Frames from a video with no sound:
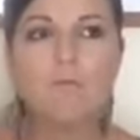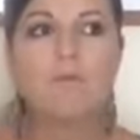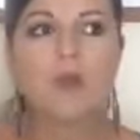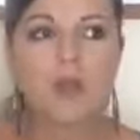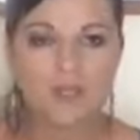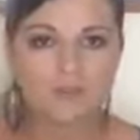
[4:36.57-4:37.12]

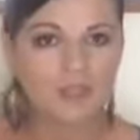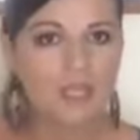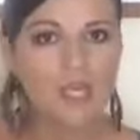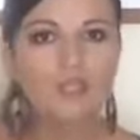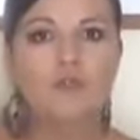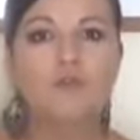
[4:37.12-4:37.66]
But
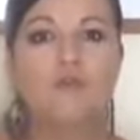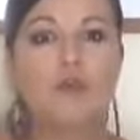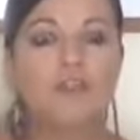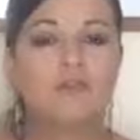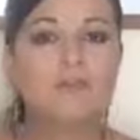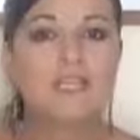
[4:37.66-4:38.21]
you
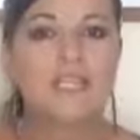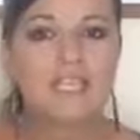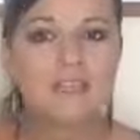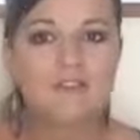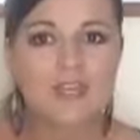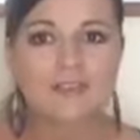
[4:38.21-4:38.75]
won't
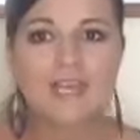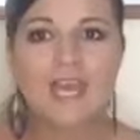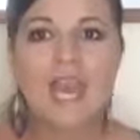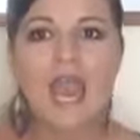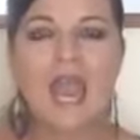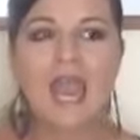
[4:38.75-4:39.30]
believe it
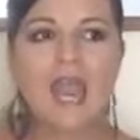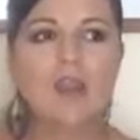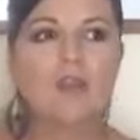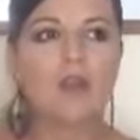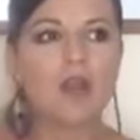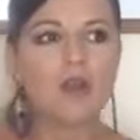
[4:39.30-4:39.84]

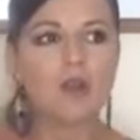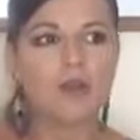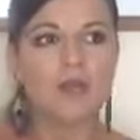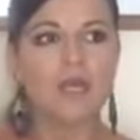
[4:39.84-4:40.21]
how